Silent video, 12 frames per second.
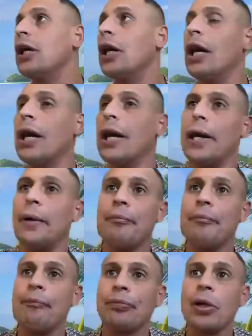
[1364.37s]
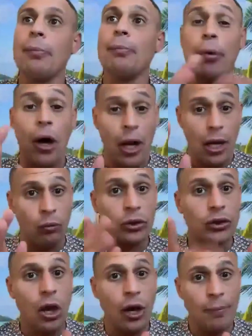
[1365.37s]
But we'll
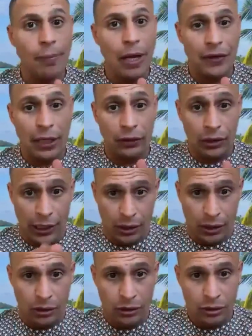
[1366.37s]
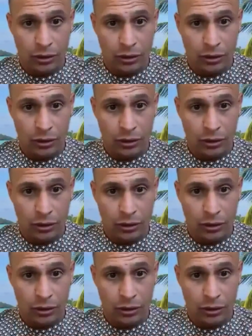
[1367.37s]
talk about that later.